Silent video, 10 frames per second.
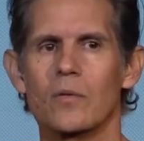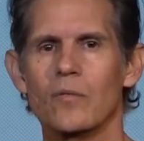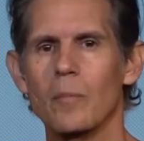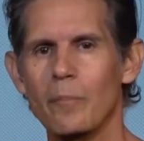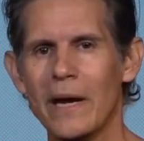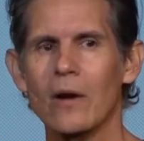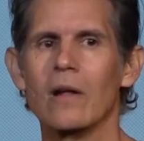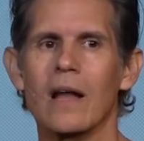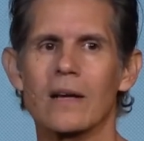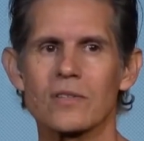from
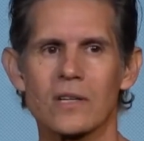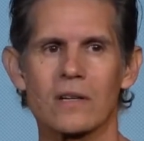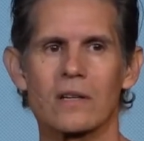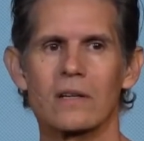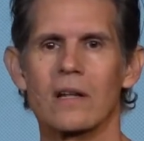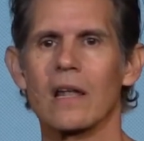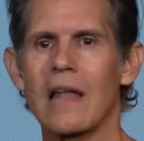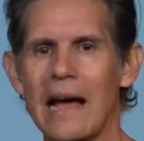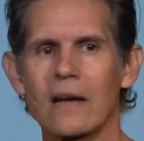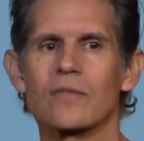paralyzing
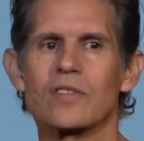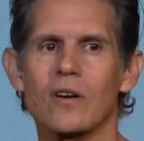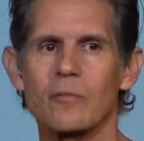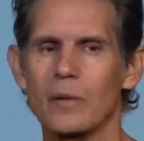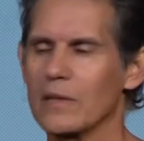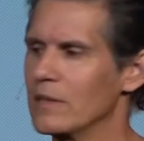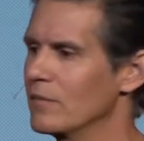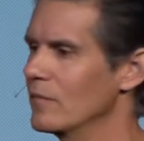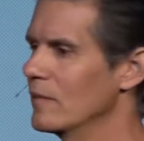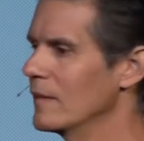lack of self belief.